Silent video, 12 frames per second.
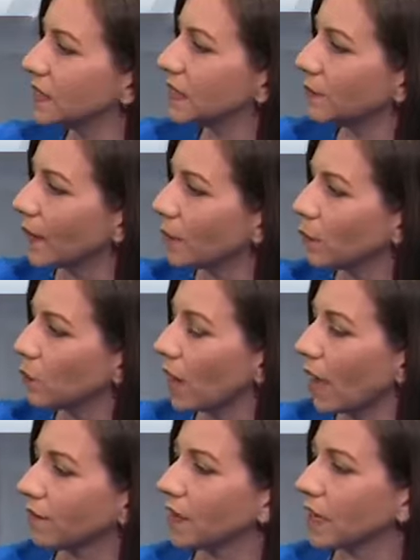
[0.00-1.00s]
a semi pulled
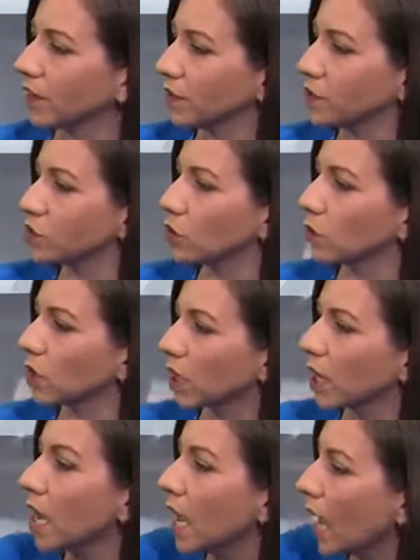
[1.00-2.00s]
off here on the
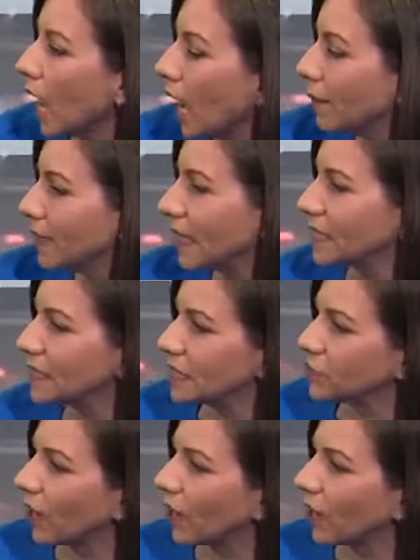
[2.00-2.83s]
shoulder, uh, but you can see